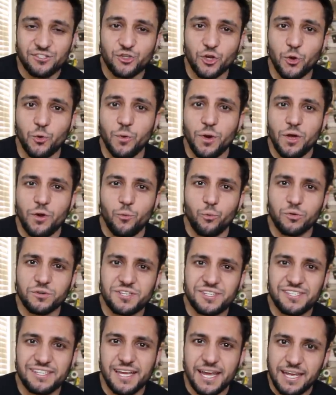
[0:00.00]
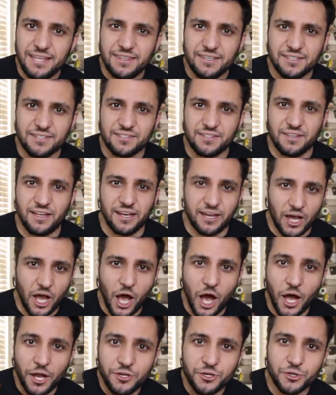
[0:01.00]
So we're seeing this like
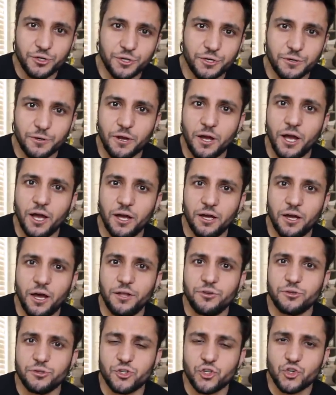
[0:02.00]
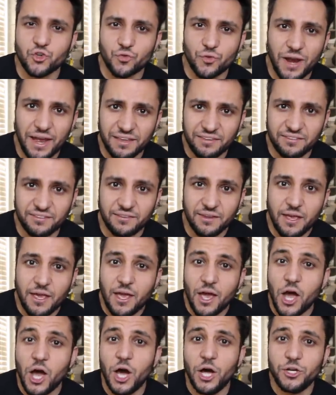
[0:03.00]
under, uh, under stress,
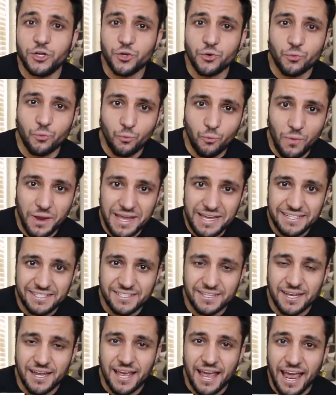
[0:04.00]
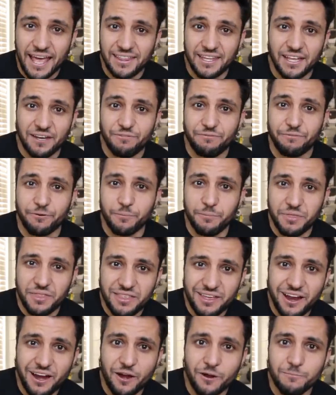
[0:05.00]
underweight, and then from
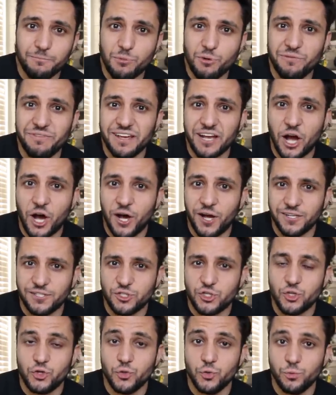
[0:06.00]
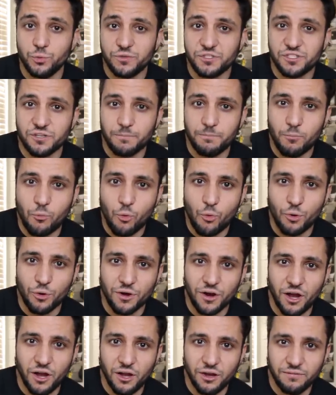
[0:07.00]
there moving on to some
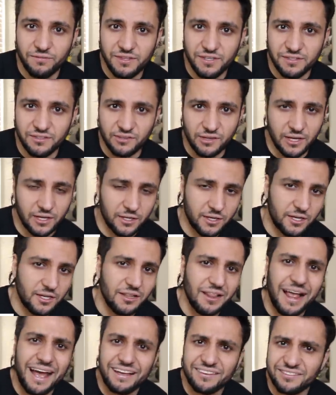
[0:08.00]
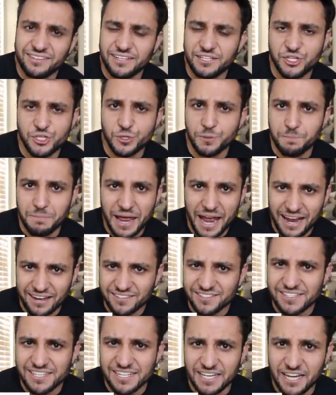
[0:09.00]
more of these like classic
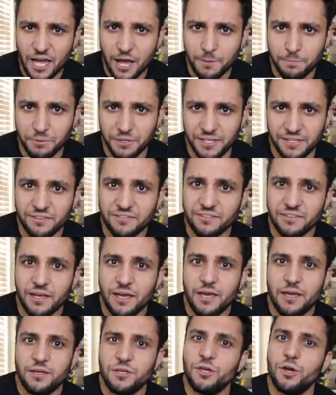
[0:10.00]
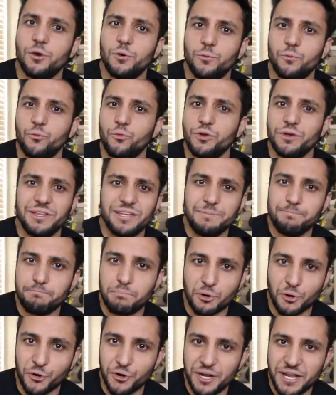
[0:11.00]
gymnasty couplets you know, really
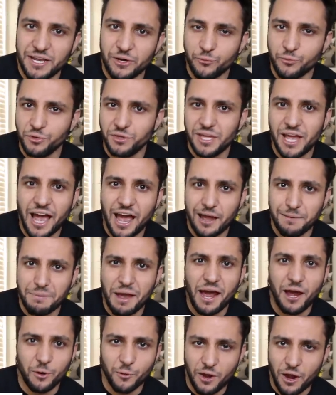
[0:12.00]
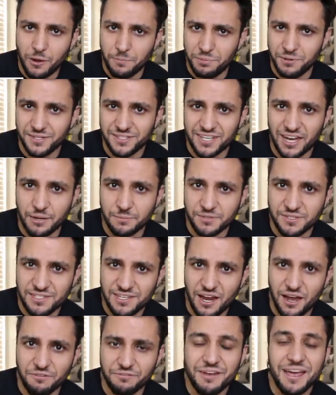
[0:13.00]
burning, really high power output type
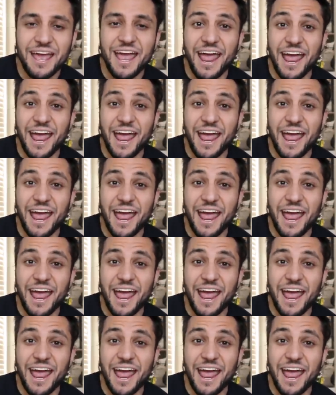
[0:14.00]
stuff,